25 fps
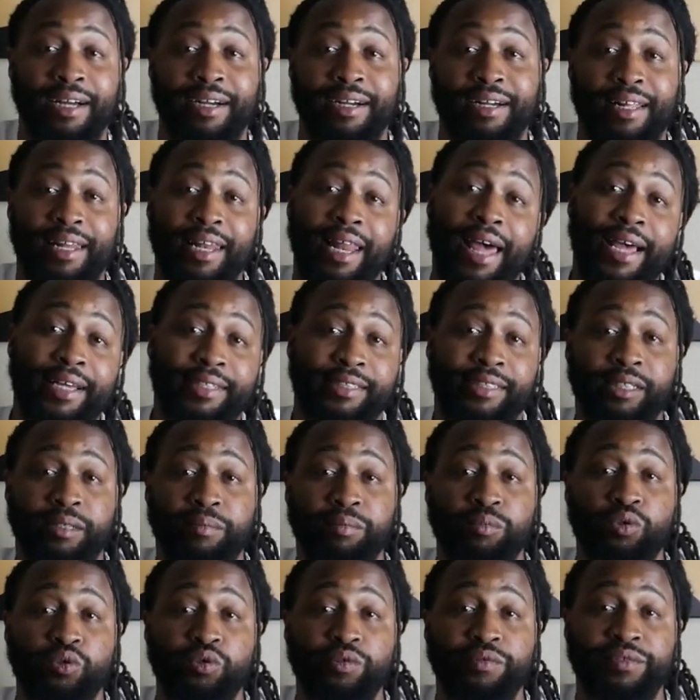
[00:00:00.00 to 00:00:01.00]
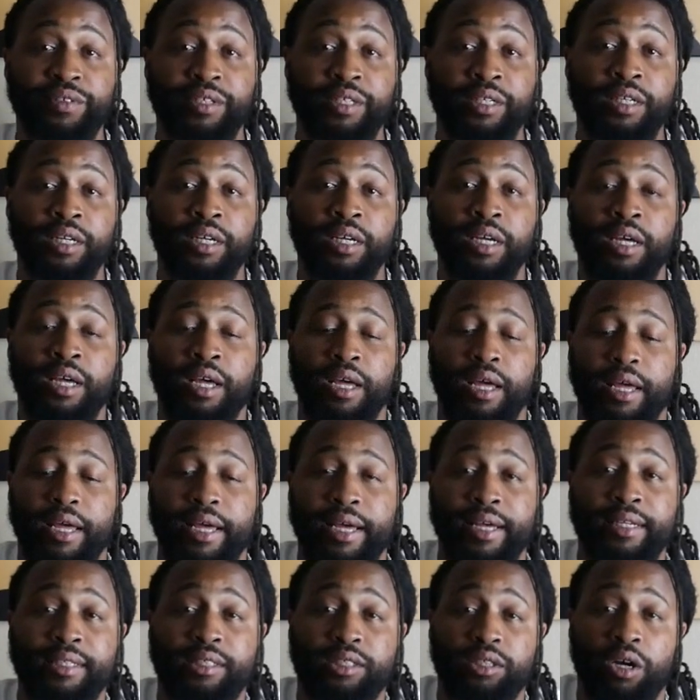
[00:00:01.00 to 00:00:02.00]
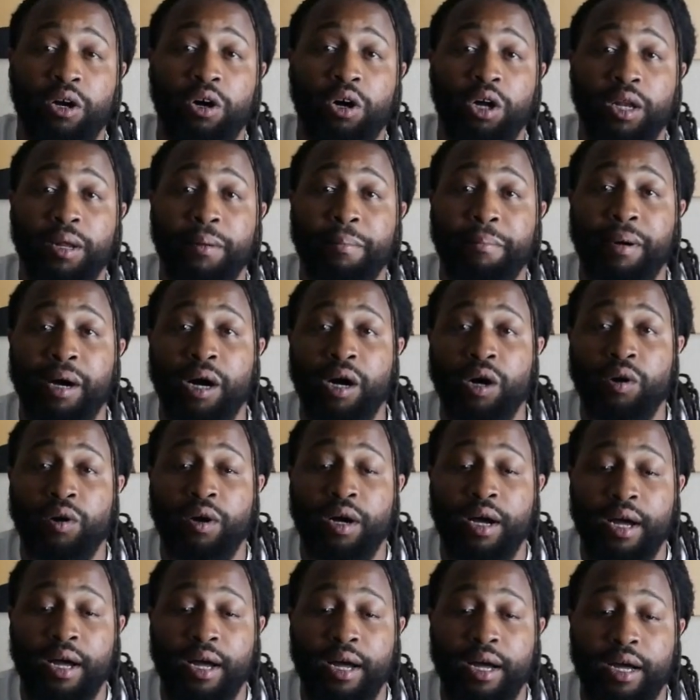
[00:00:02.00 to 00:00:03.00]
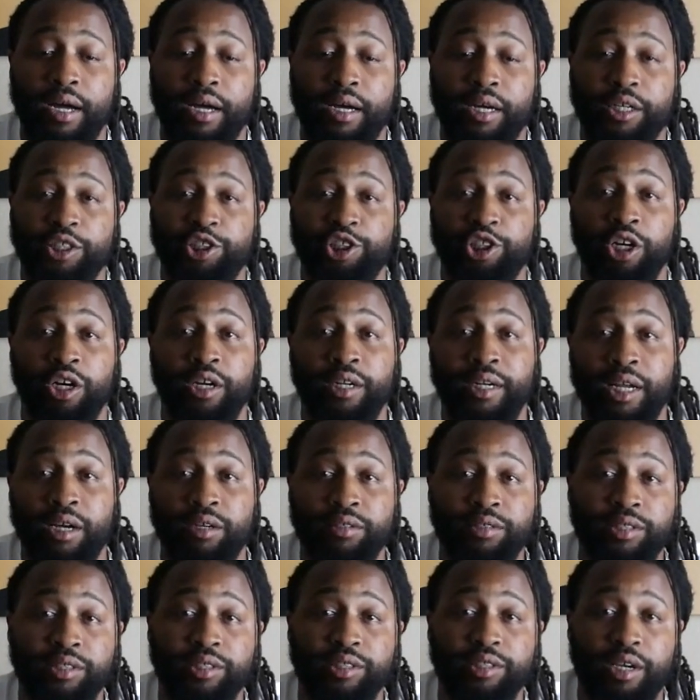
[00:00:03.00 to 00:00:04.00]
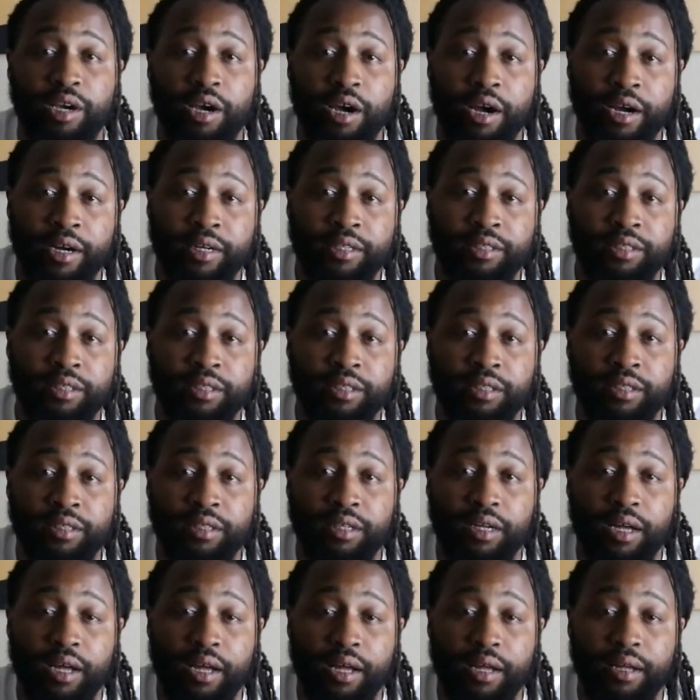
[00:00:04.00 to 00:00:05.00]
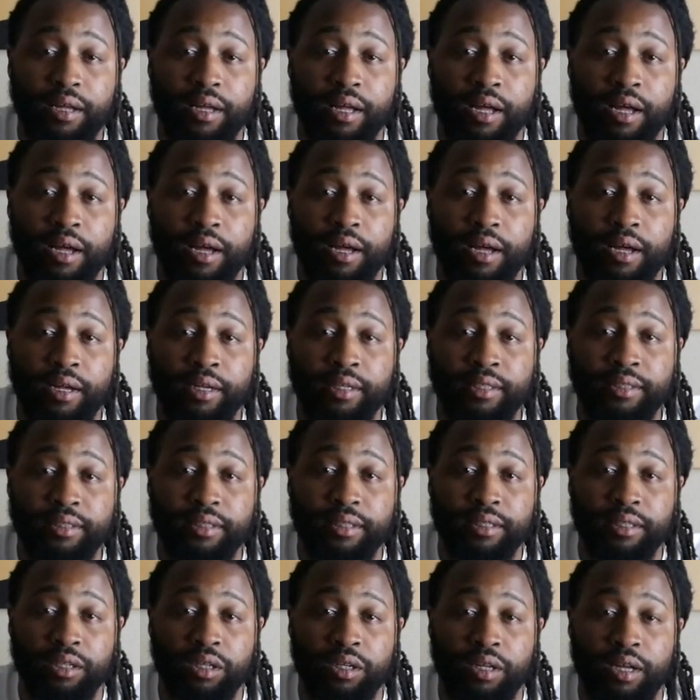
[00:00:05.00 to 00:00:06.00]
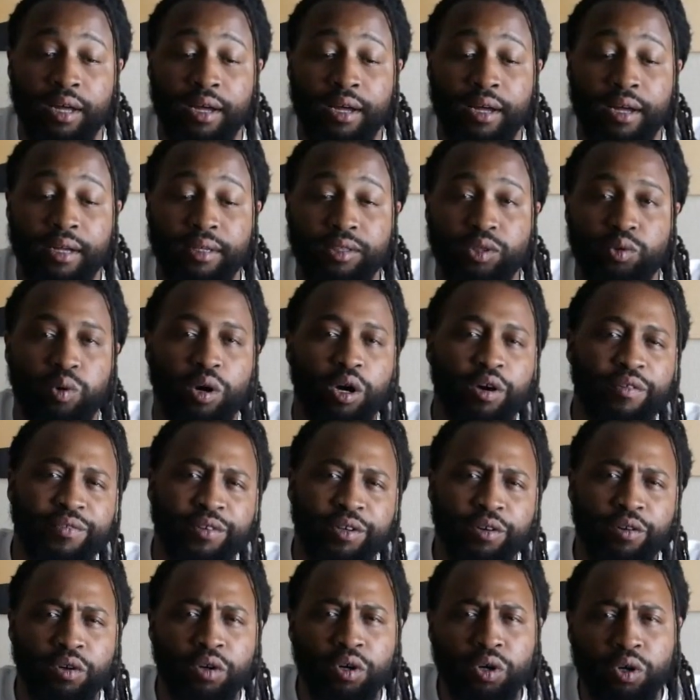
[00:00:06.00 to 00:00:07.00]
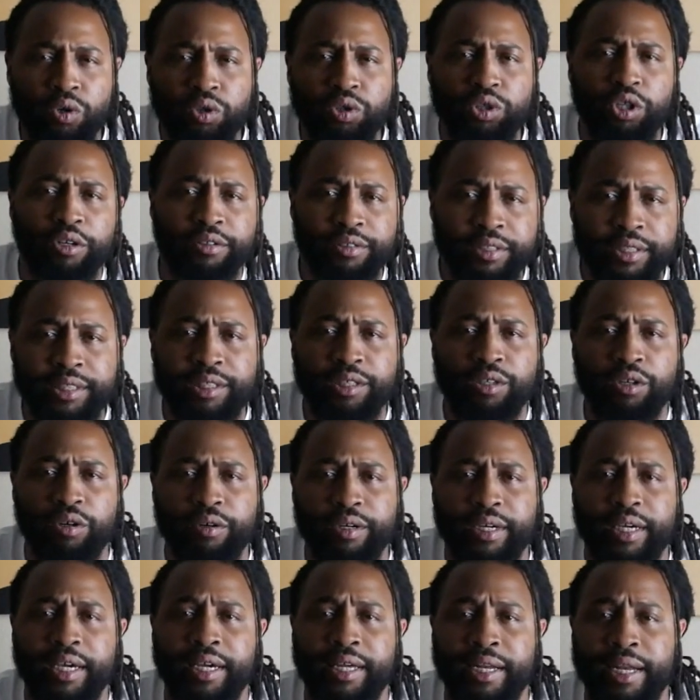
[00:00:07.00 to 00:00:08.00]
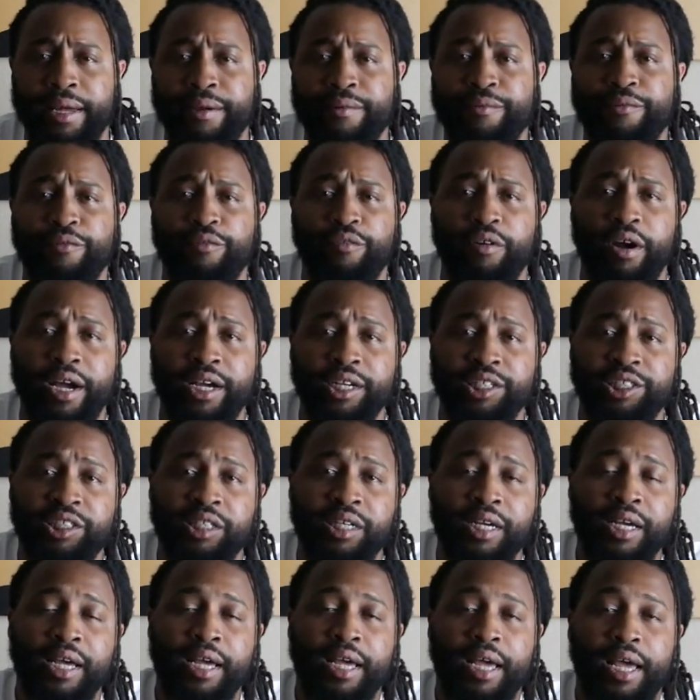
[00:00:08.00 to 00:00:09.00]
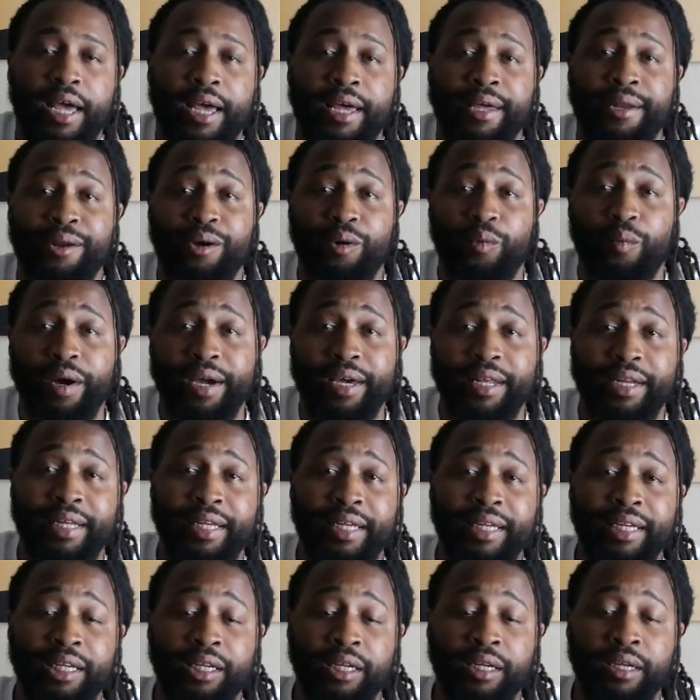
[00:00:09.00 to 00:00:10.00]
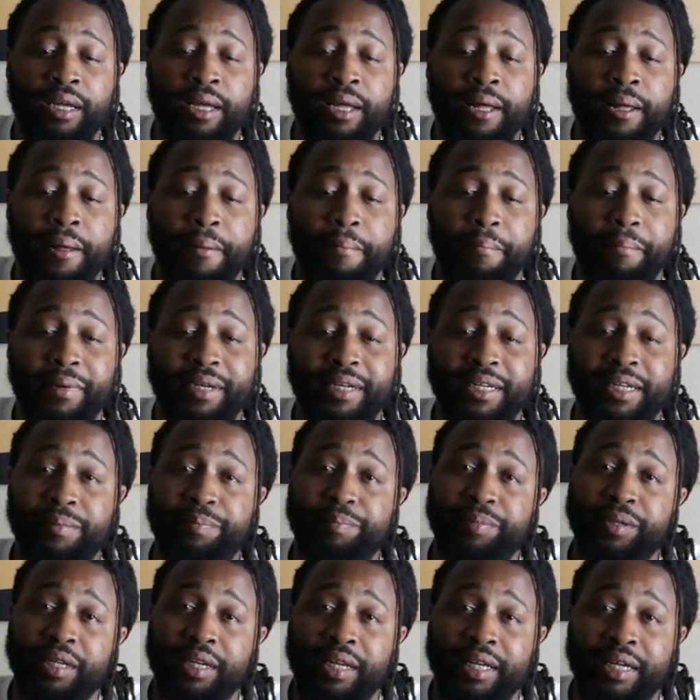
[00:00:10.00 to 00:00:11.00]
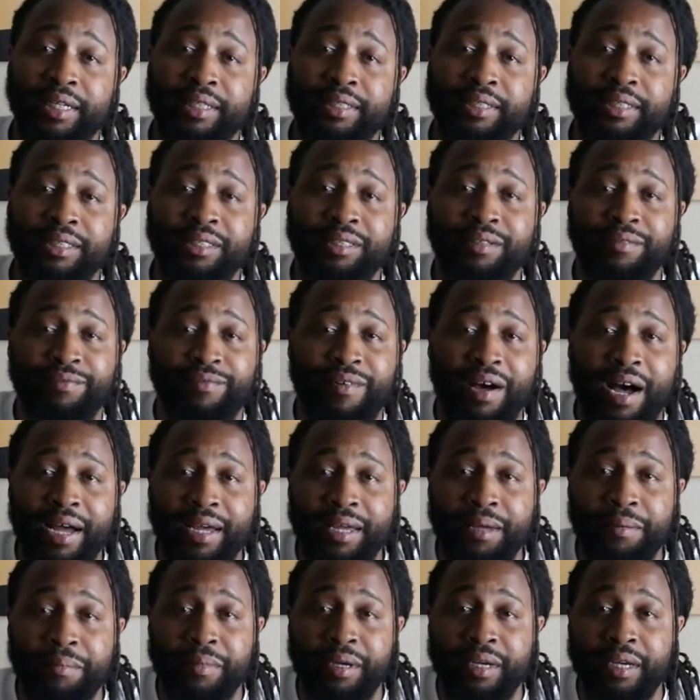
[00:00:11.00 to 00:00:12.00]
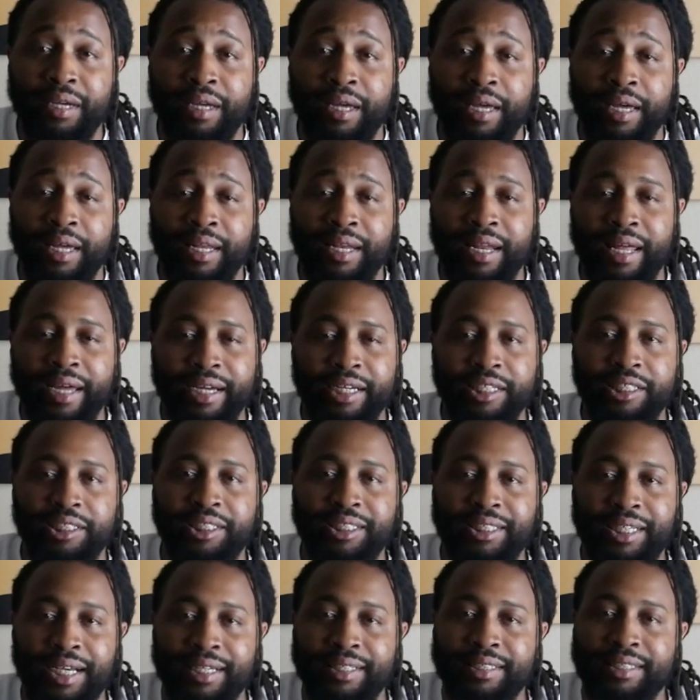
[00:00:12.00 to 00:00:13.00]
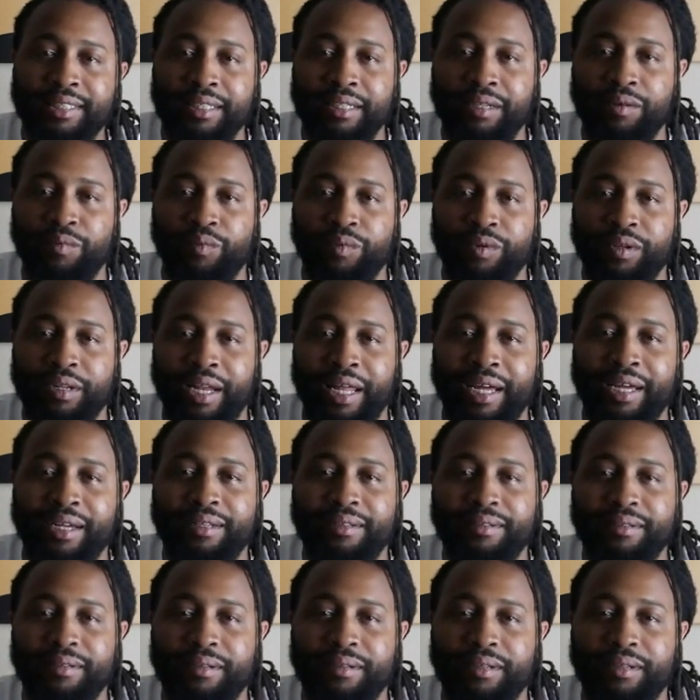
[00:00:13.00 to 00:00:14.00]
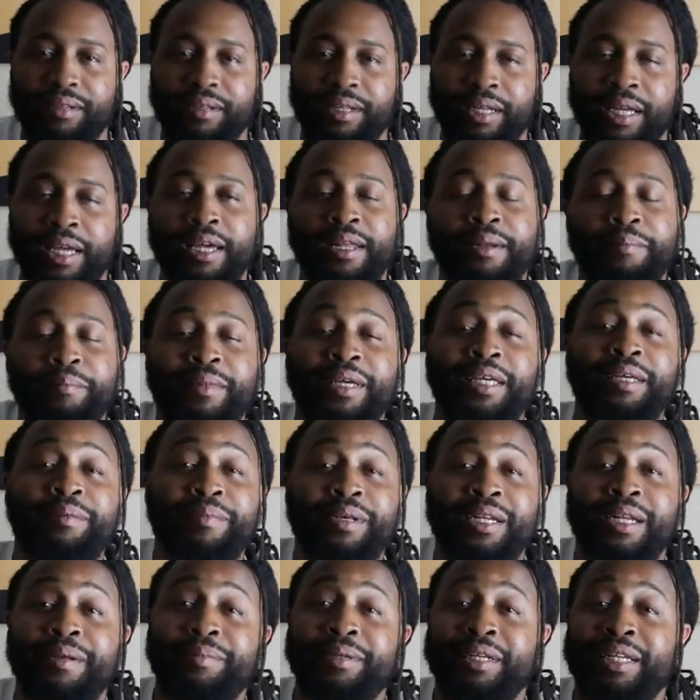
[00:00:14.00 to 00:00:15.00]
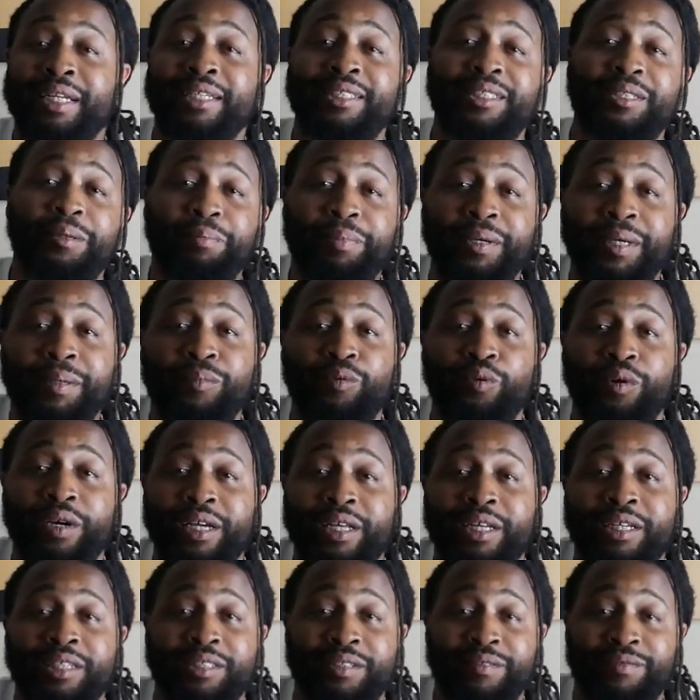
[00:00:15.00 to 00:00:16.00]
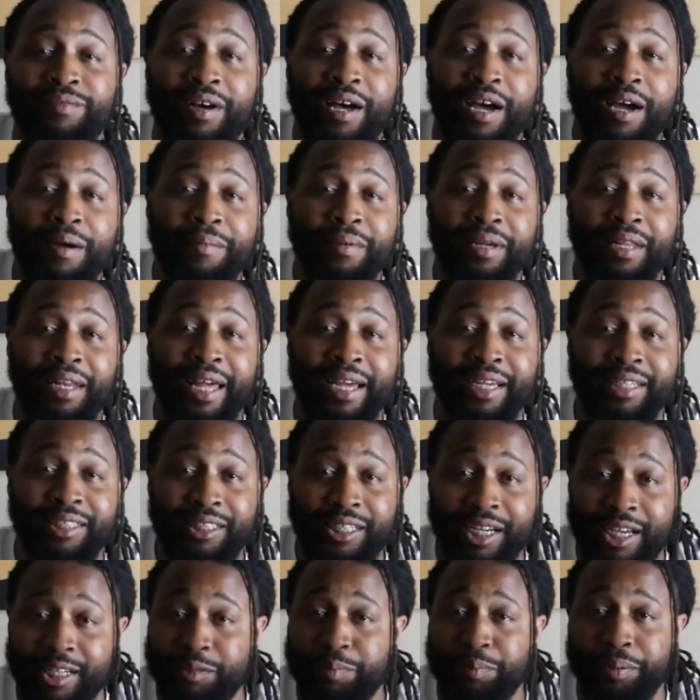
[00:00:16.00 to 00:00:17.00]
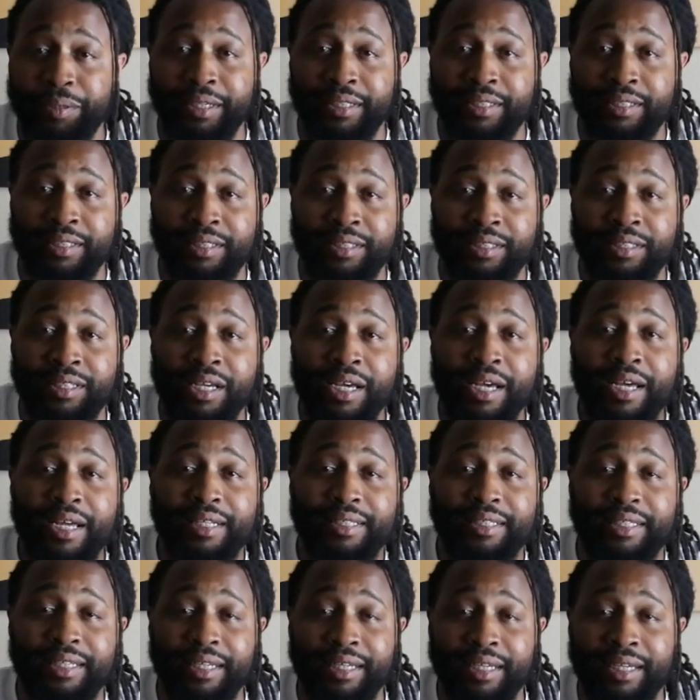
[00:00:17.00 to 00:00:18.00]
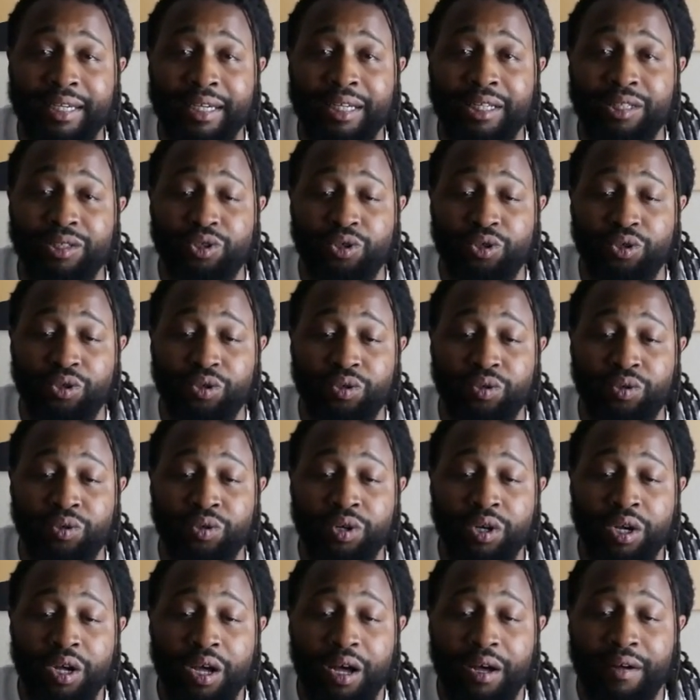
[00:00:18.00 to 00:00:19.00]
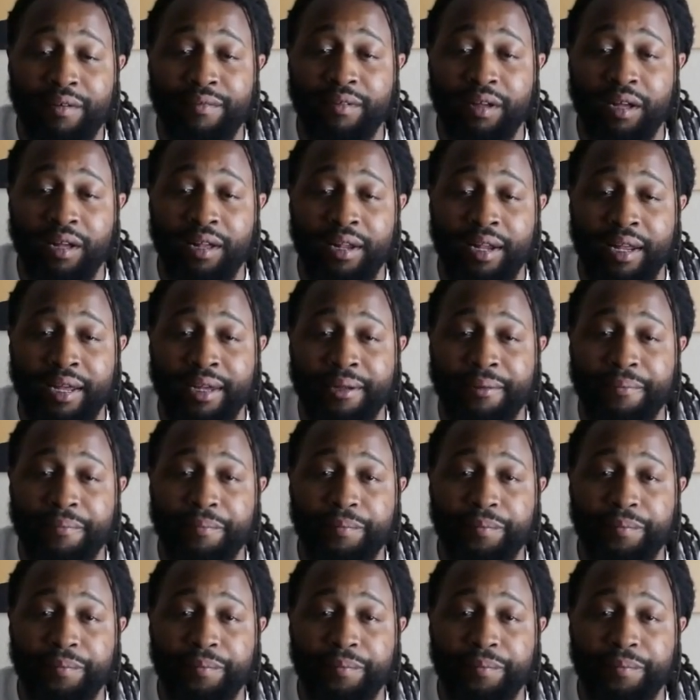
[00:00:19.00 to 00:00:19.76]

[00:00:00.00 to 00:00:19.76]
a classic movie. It's all about Sean Nelson's character, 12-year-old, 13-year-old kid named Fresh, and the way that he manipulates his environment and like a chess, like he manipulates the people in his environment like chess pieces to get to a